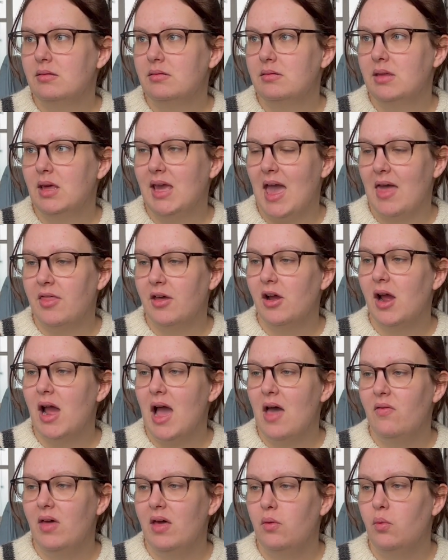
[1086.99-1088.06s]
together,
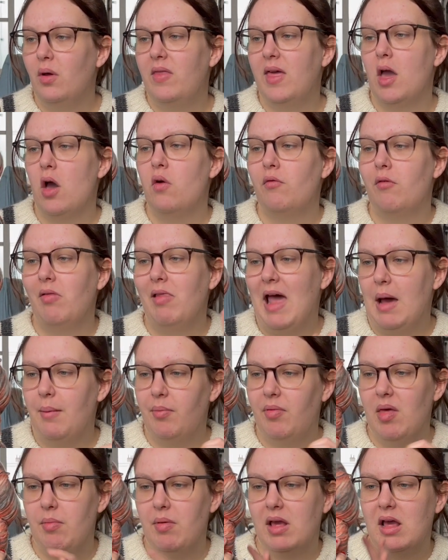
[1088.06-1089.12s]
and then when they
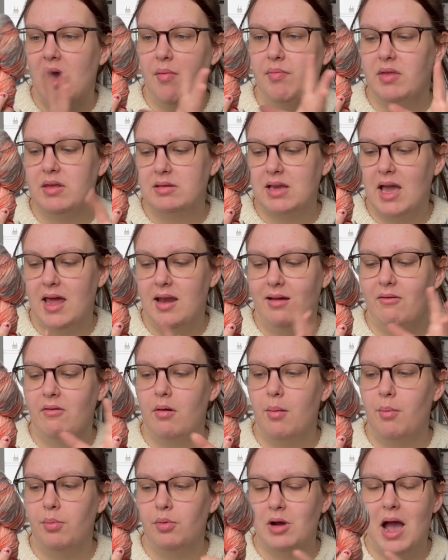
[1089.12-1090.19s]
overlap they become this kind of
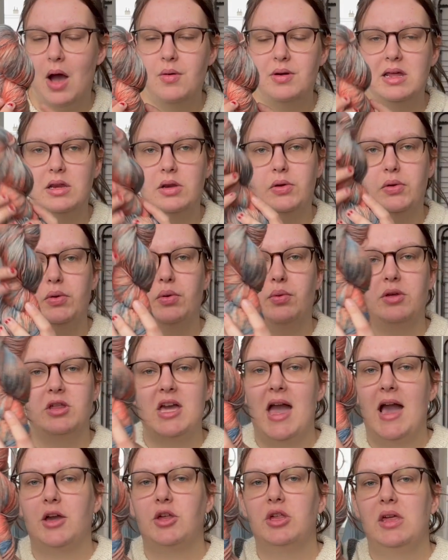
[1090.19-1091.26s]
brownie nude, which I
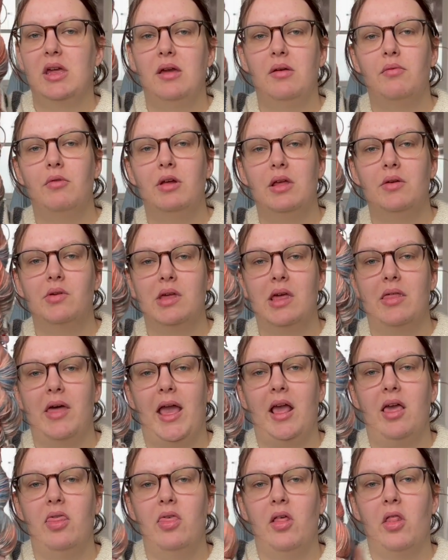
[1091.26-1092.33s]
actually really
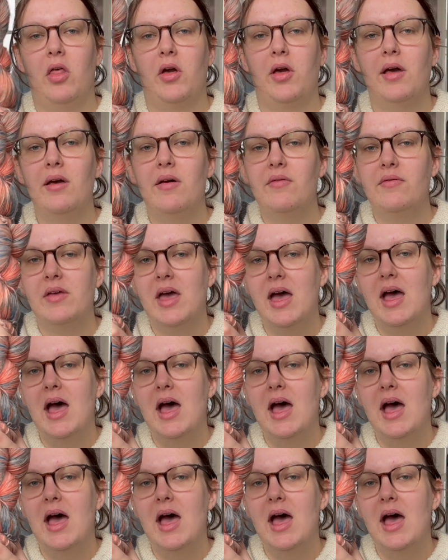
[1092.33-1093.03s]
like the look of.